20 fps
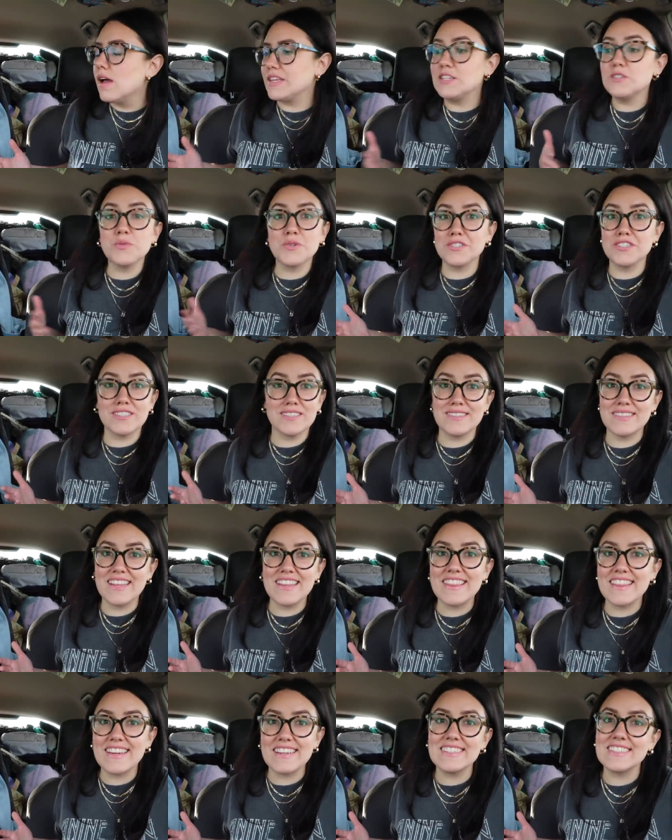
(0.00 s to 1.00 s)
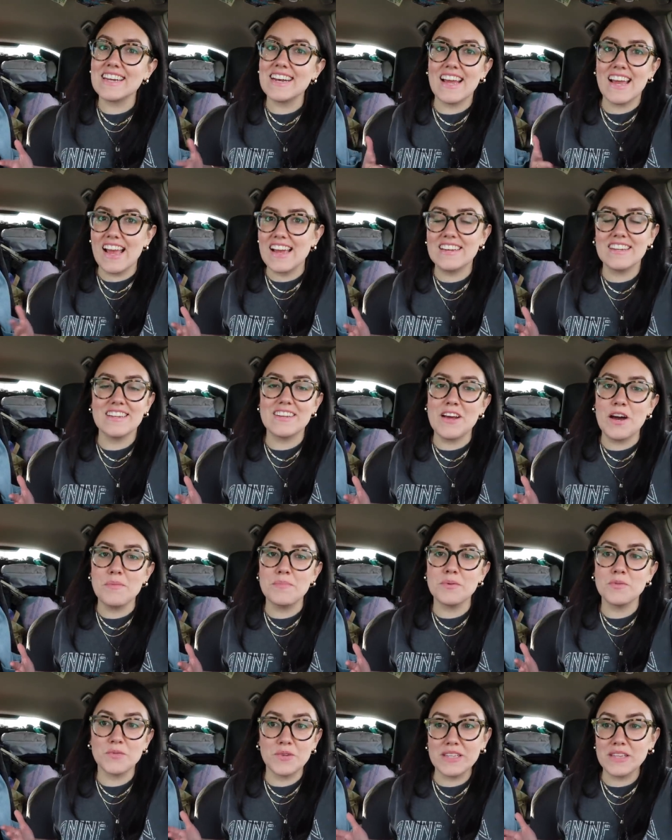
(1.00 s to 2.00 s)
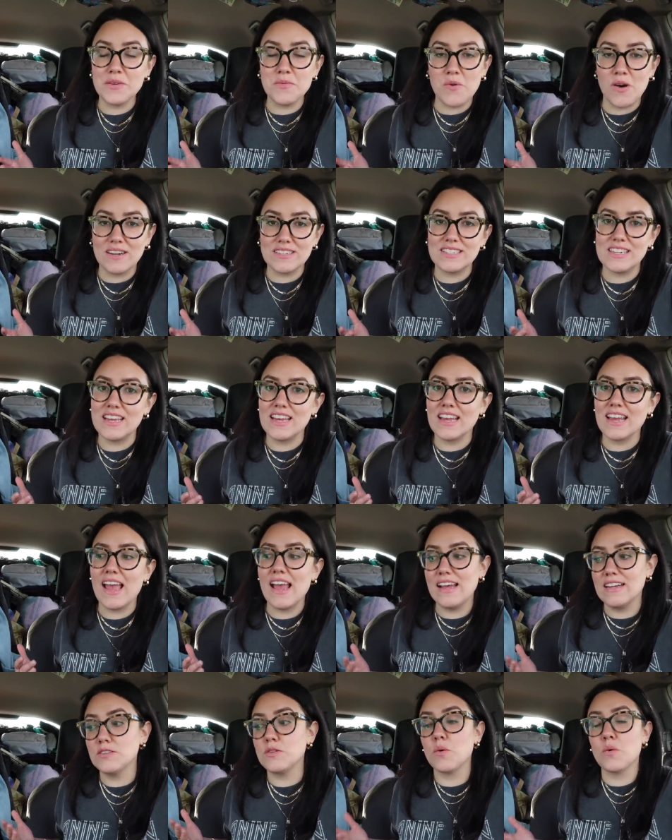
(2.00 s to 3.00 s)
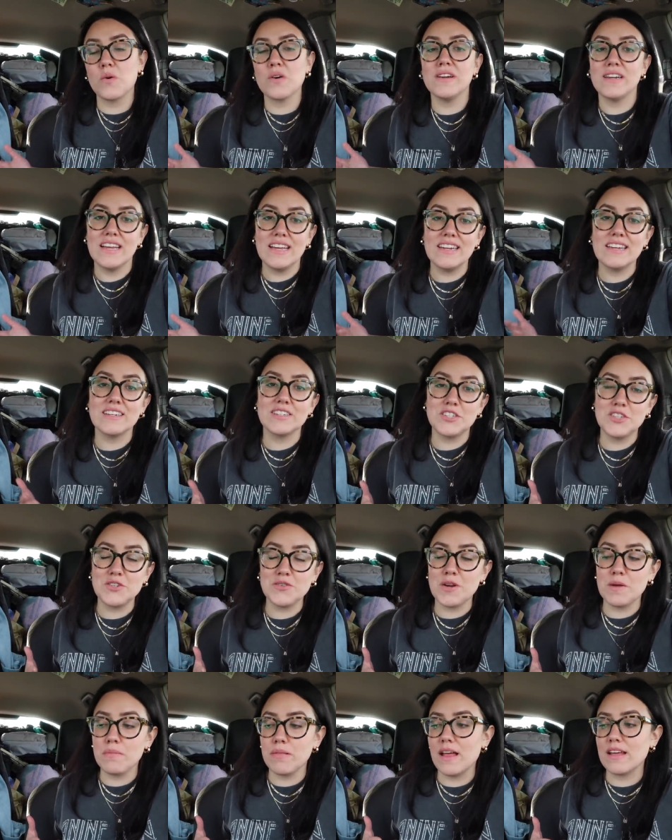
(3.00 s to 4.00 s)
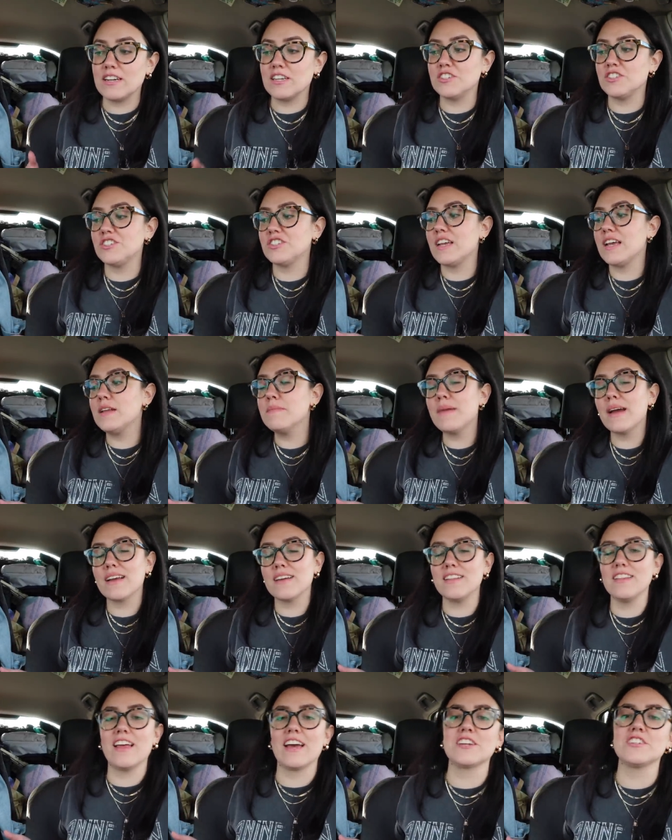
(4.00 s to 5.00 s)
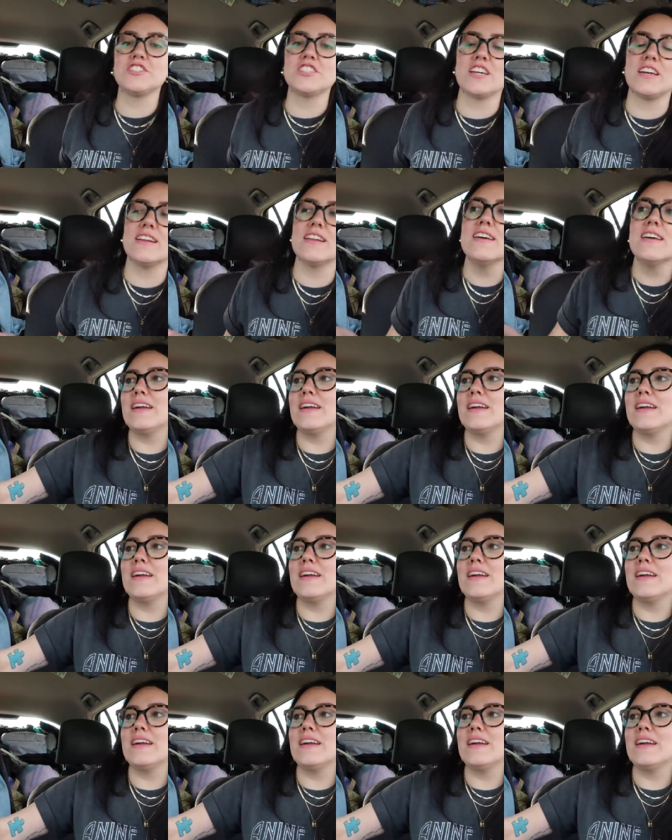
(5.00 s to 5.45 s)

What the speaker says: these were just the things that I ended up really wanting and or needing to replenish in my collection.